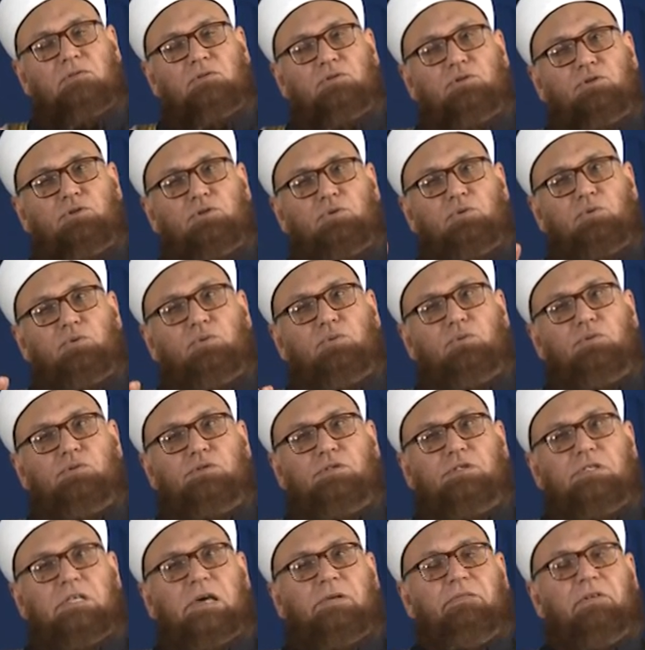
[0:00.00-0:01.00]
to
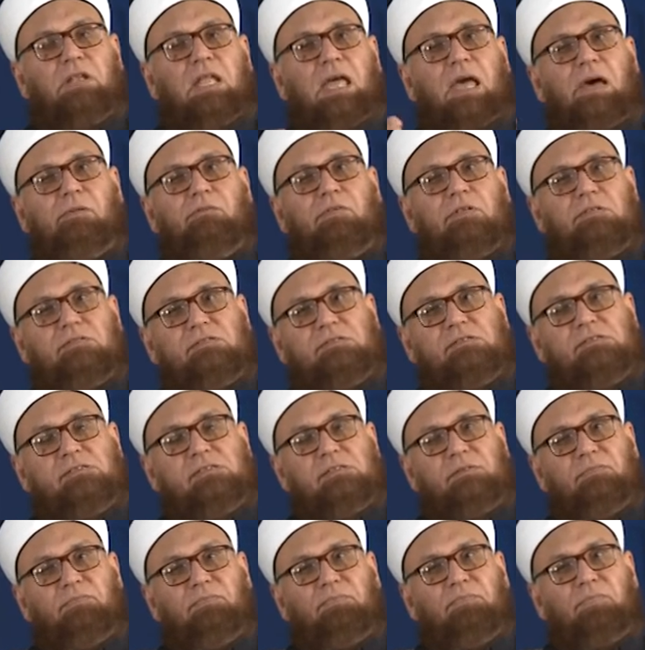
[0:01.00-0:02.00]
7 heavens,
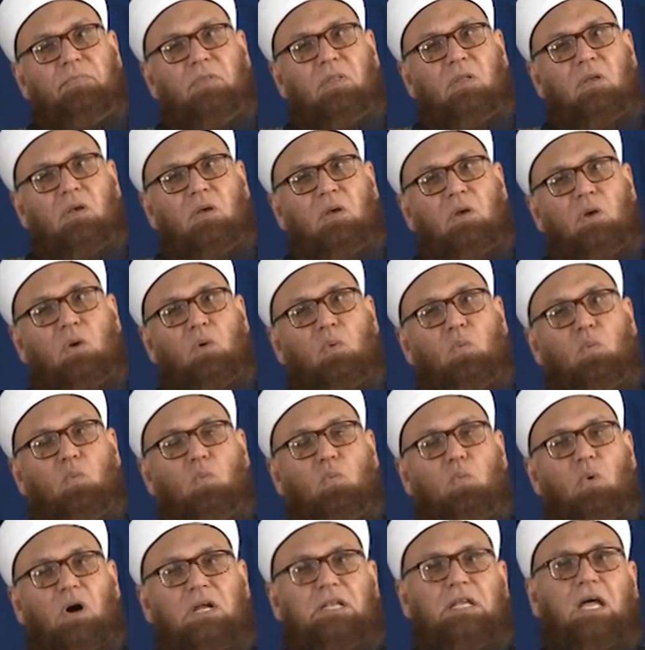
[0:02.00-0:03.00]

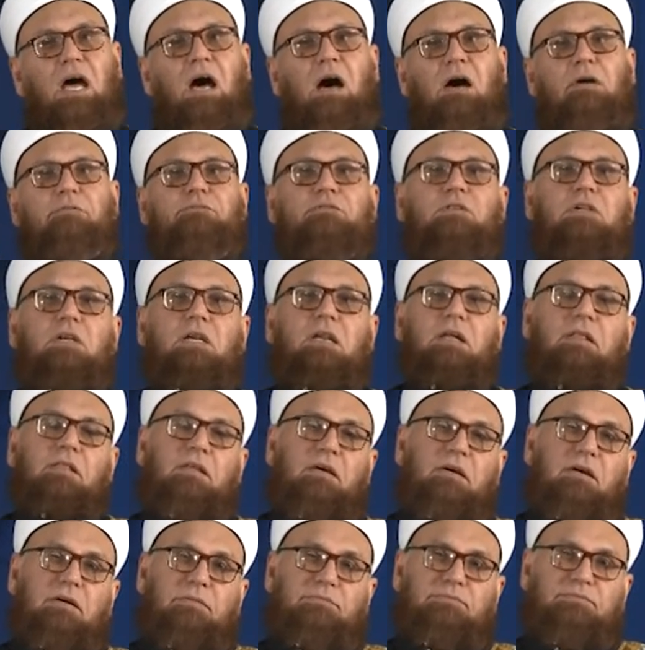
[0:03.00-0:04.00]
one after
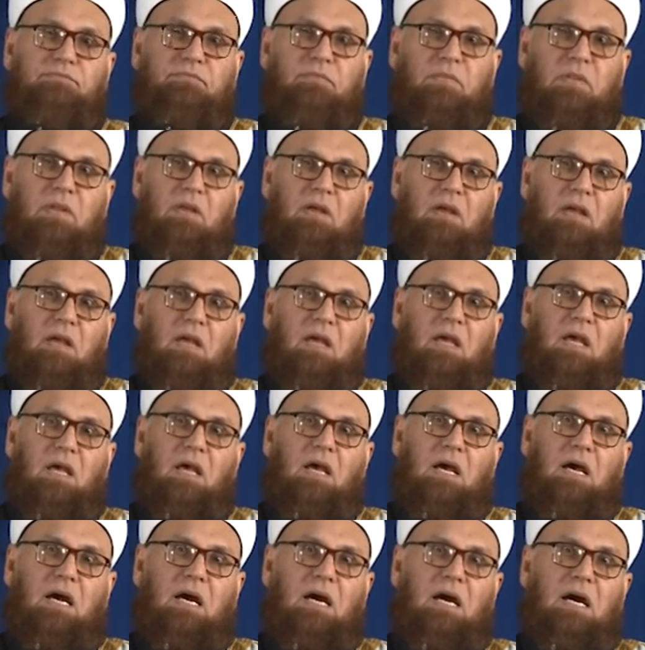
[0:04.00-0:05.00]
another.
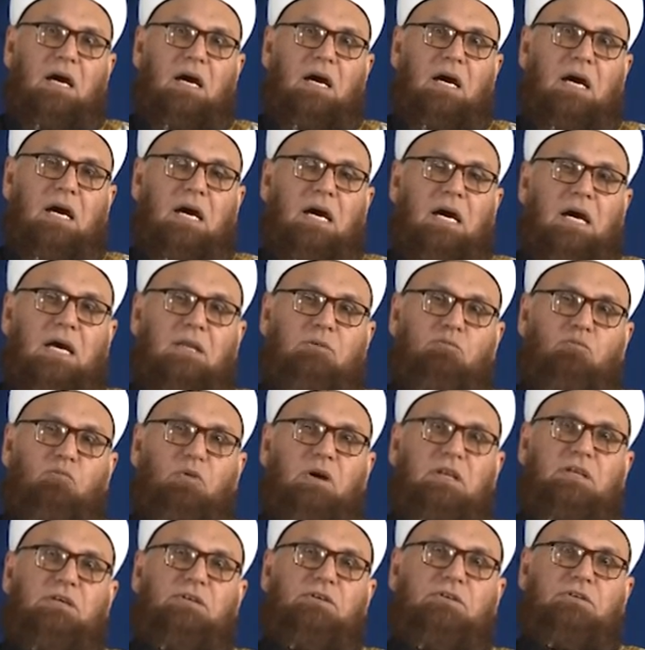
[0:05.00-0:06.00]
And
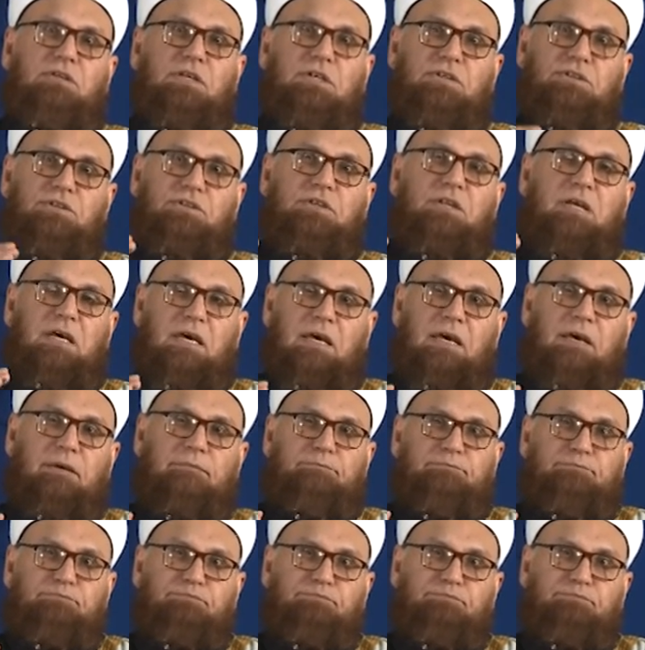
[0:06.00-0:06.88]
when he reached there,